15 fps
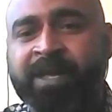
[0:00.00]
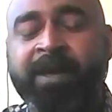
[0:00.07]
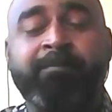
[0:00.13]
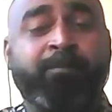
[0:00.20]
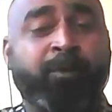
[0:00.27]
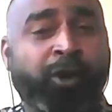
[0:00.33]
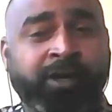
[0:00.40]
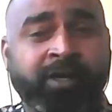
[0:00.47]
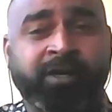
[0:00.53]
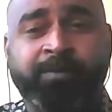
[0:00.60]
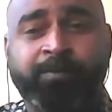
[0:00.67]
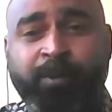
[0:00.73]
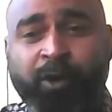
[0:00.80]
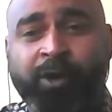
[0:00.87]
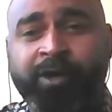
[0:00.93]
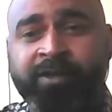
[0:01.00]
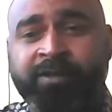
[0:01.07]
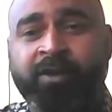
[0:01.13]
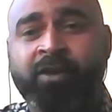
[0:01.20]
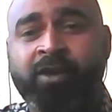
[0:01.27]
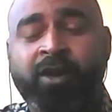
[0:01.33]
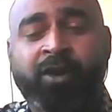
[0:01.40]
employed and
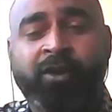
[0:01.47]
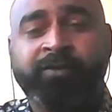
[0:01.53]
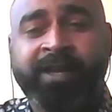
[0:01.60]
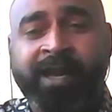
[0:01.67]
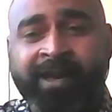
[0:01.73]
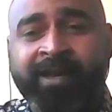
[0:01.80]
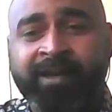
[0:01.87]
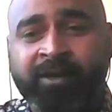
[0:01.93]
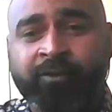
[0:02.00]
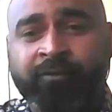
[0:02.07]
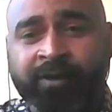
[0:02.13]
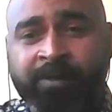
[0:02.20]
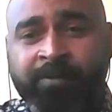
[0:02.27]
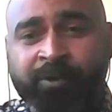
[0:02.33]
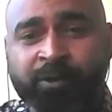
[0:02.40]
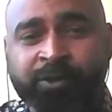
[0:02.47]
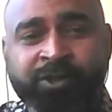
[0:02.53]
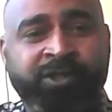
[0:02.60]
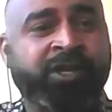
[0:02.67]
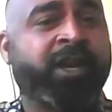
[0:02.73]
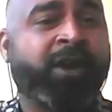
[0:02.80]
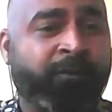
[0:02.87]
deployed on the island of
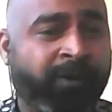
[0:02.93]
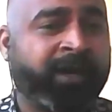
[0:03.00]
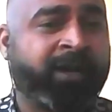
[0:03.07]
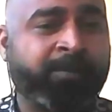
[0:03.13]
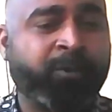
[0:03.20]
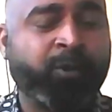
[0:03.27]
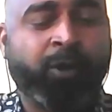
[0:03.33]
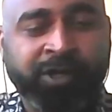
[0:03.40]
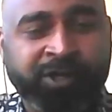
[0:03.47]
Lemnos. Welcome to our